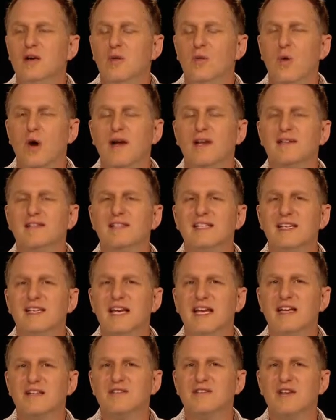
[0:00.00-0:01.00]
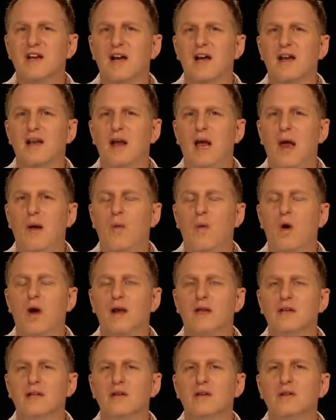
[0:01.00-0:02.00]
one a teenage son and one
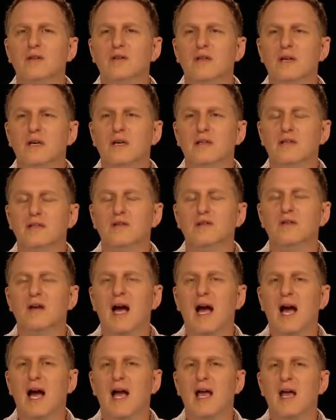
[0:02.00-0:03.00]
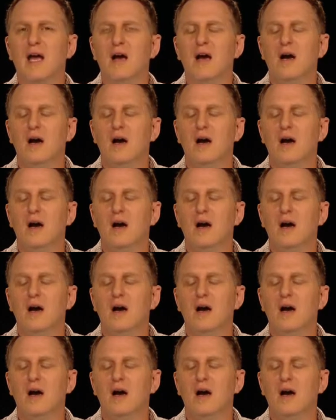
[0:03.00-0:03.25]
a little, uh, little guy